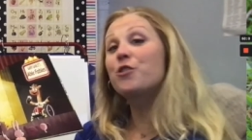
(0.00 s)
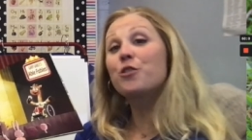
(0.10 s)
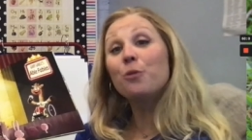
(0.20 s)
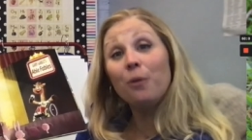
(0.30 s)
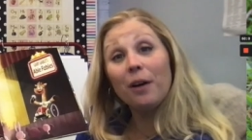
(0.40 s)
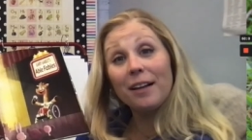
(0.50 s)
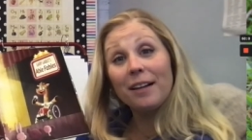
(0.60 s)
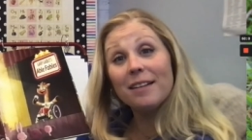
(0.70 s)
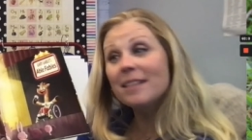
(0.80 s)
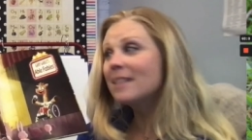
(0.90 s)
In
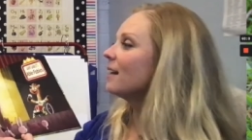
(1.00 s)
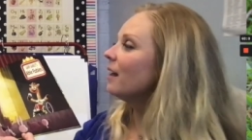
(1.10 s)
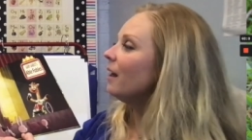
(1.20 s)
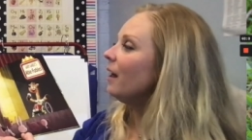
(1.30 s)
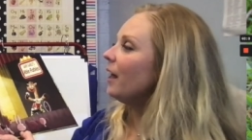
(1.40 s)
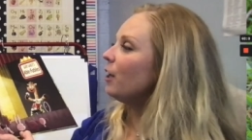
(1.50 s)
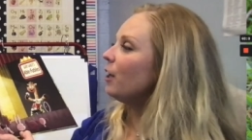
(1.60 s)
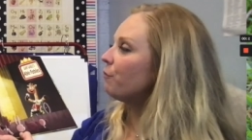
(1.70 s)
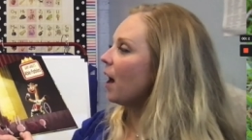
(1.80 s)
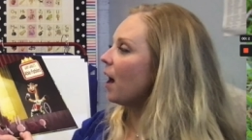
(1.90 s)
fact, I'll tell
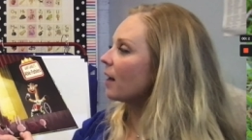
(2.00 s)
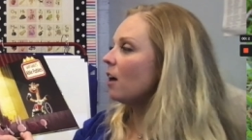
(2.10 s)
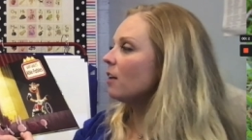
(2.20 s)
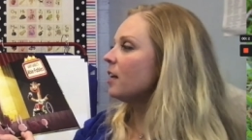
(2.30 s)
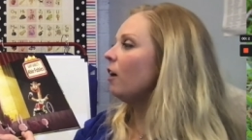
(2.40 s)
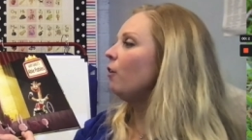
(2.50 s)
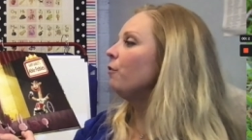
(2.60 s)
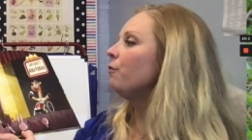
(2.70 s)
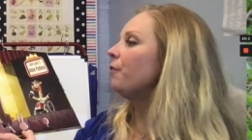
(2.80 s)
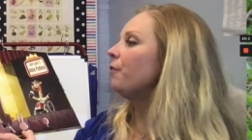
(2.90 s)
fables, and I
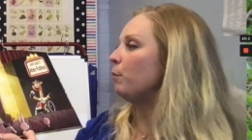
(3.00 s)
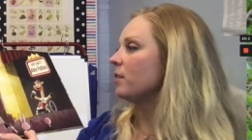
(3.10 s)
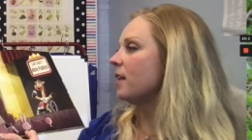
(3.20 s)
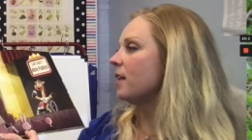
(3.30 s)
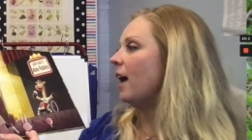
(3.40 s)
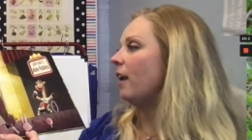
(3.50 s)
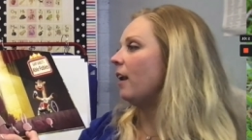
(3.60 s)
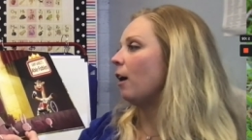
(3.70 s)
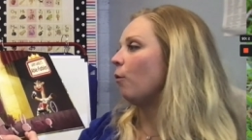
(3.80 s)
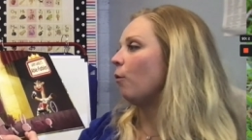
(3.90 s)
won't stop
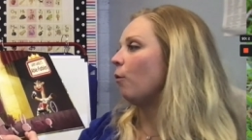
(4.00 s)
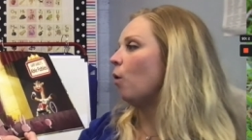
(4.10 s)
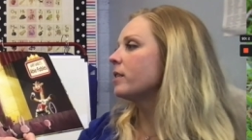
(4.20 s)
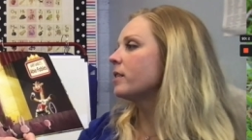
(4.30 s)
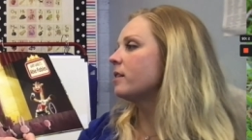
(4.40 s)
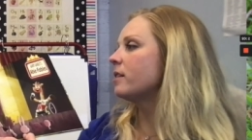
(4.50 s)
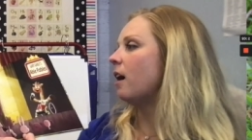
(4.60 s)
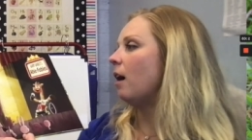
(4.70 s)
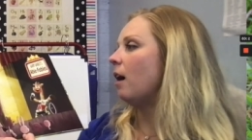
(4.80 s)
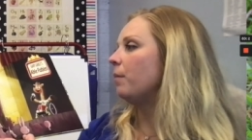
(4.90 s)
until I
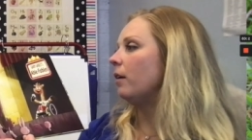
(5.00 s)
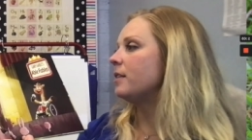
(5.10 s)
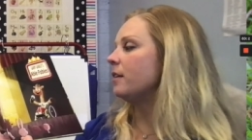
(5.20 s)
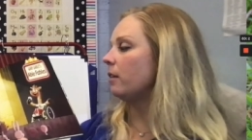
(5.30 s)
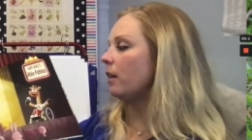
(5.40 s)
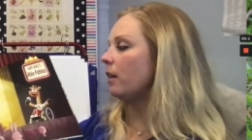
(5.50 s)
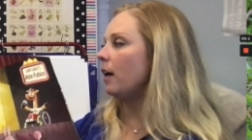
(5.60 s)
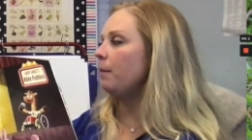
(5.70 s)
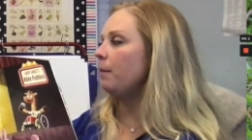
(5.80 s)
prove